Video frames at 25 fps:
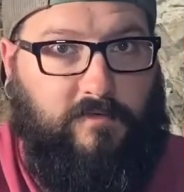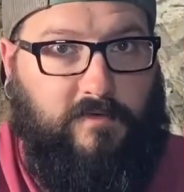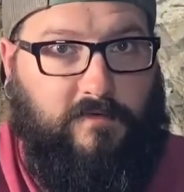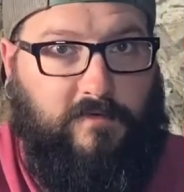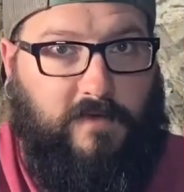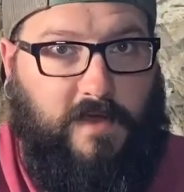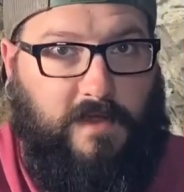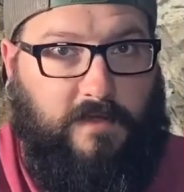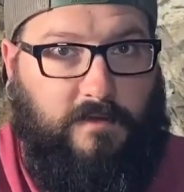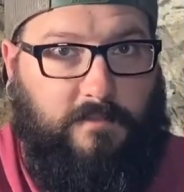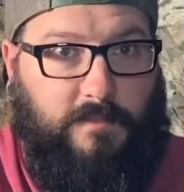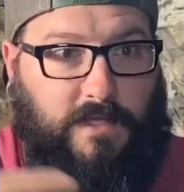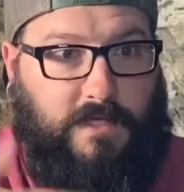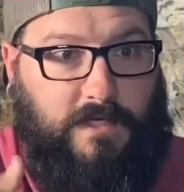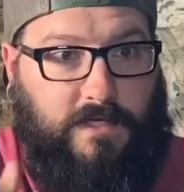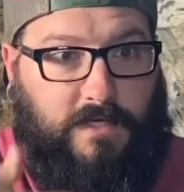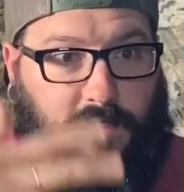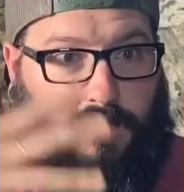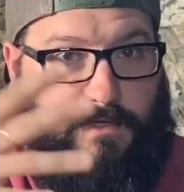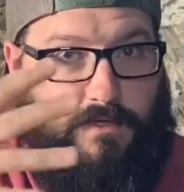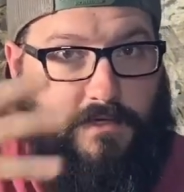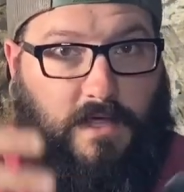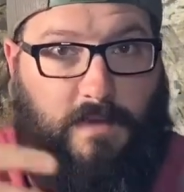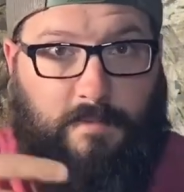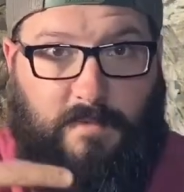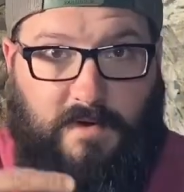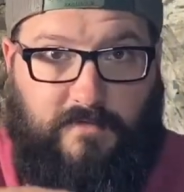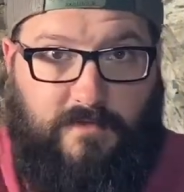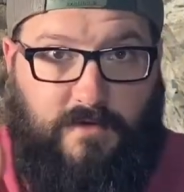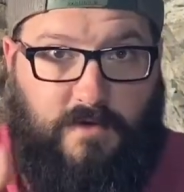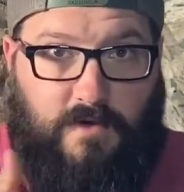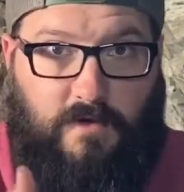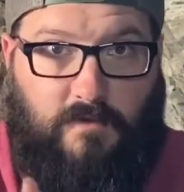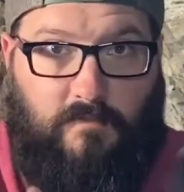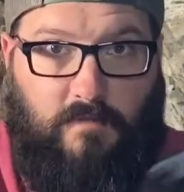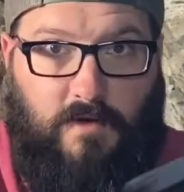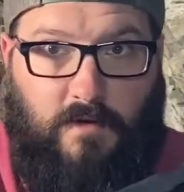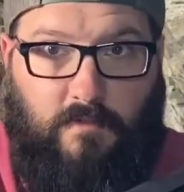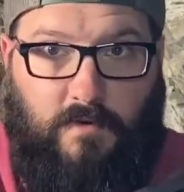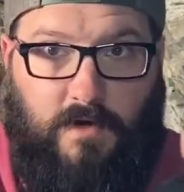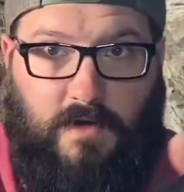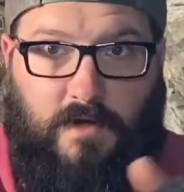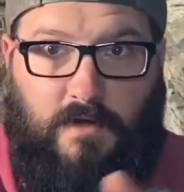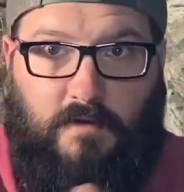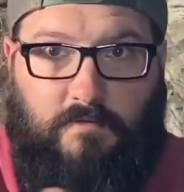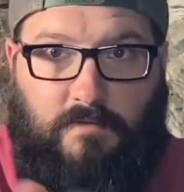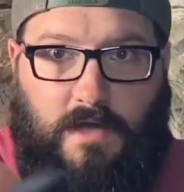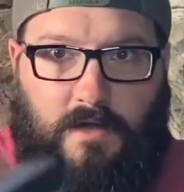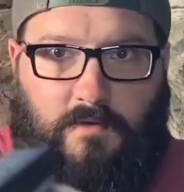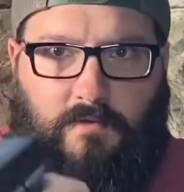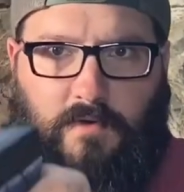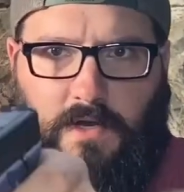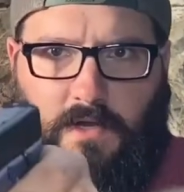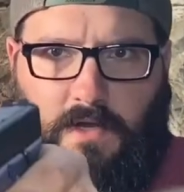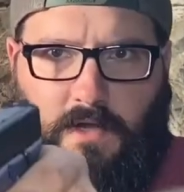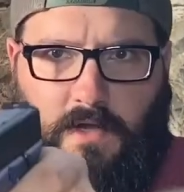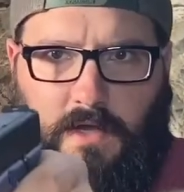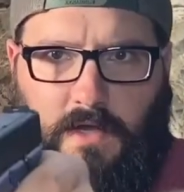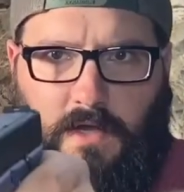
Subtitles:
availability to do that, but if you can rent one, go rent one